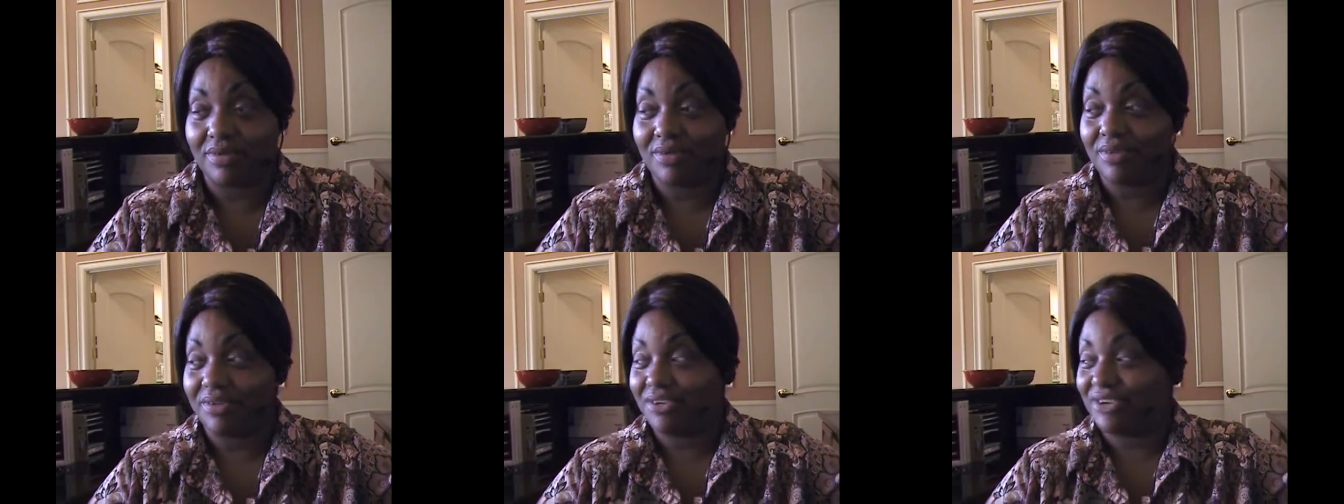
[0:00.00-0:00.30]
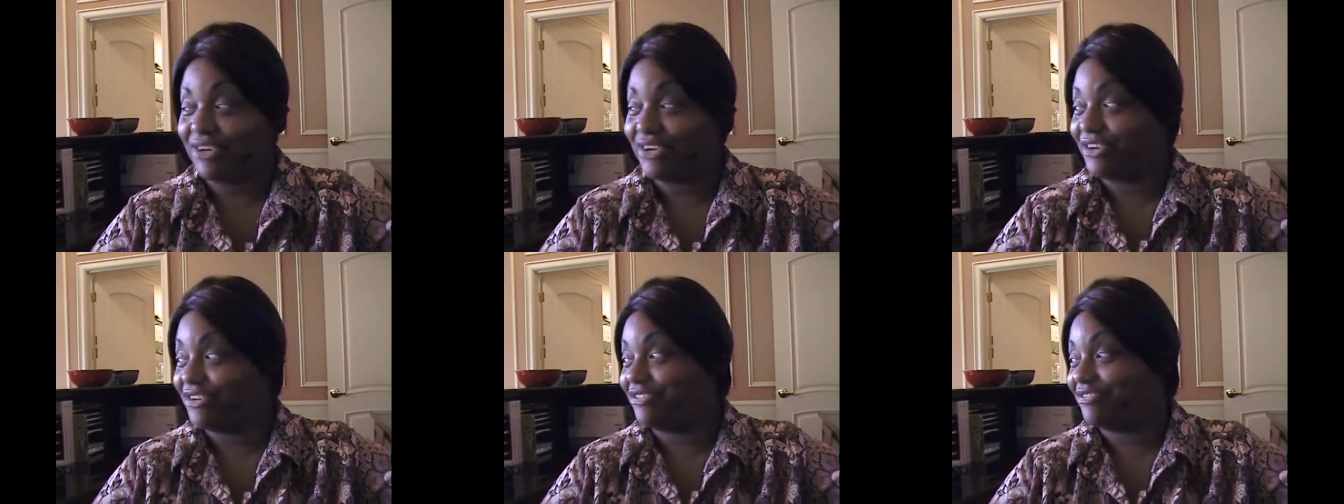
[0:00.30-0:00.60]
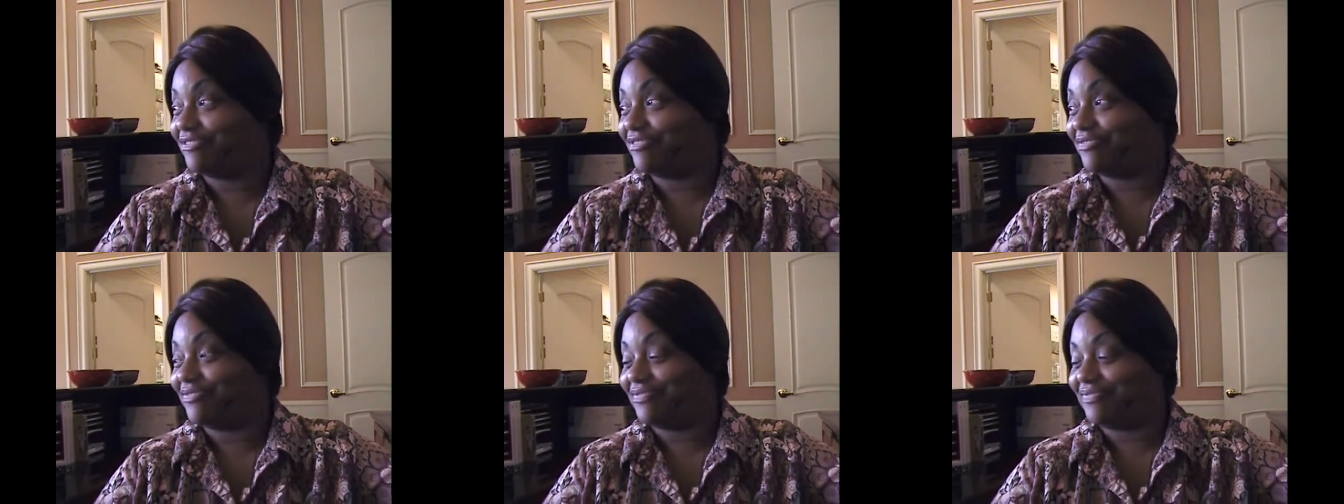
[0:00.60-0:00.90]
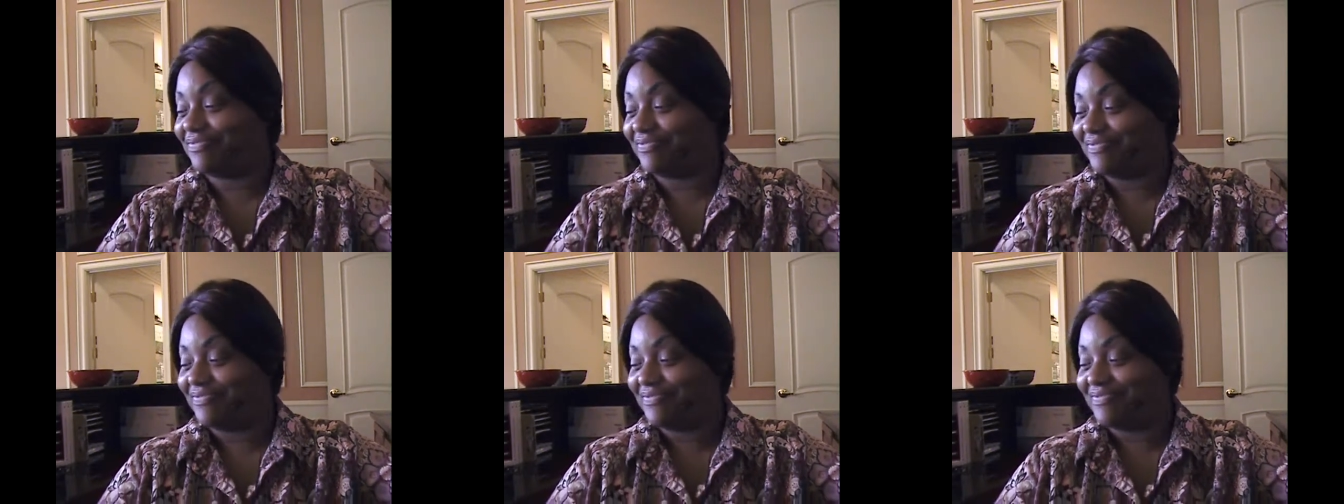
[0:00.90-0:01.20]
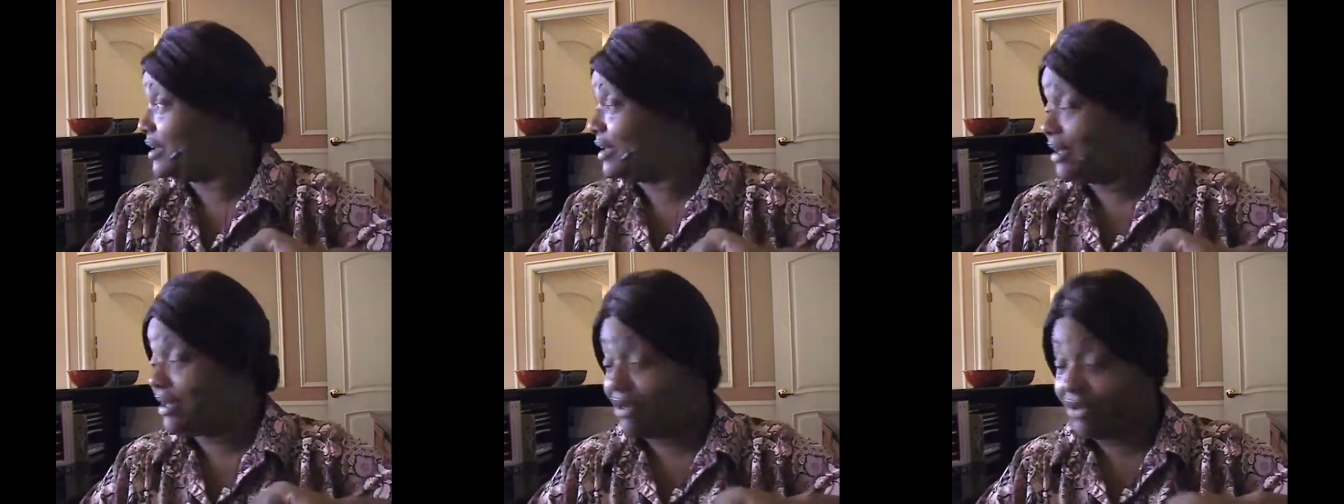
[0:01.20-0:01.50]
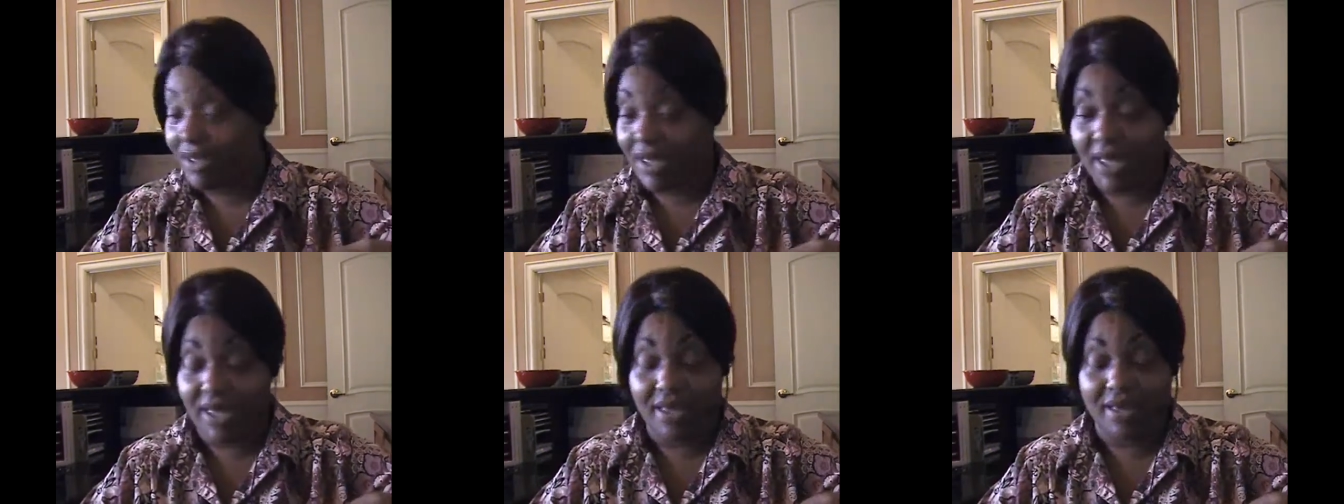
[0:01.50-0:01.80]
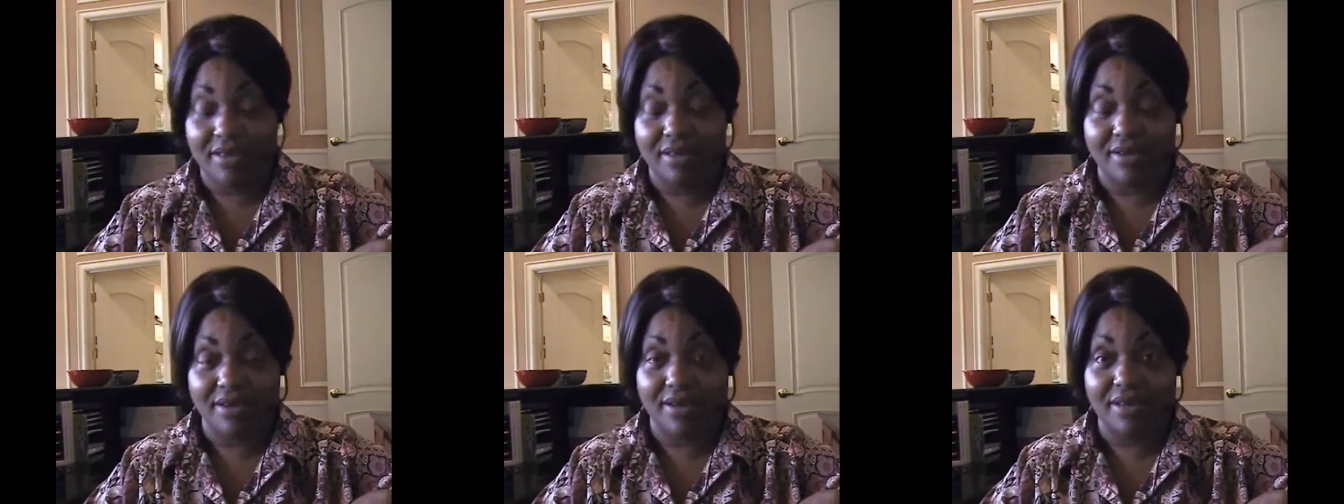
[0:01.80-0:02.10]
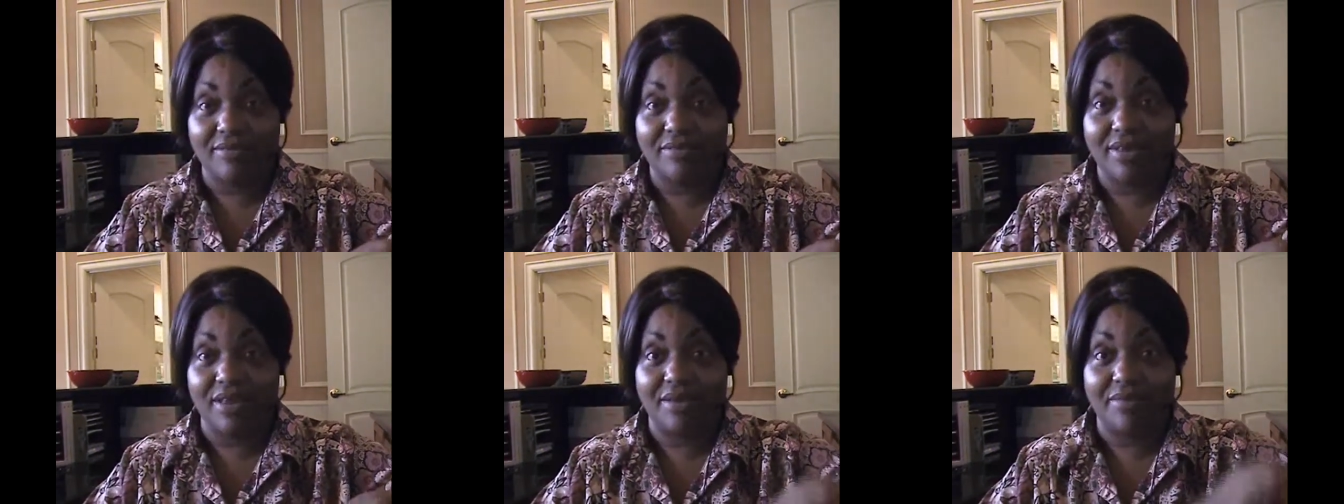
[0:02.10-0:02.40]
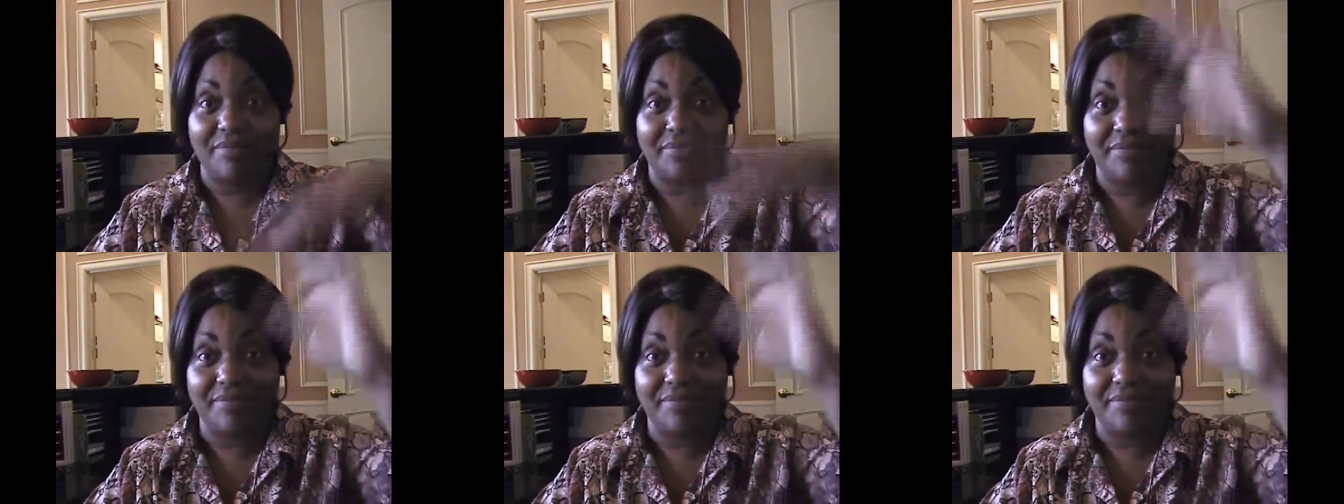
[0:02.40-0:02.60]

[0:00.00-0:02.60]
You know? Okay, love ya.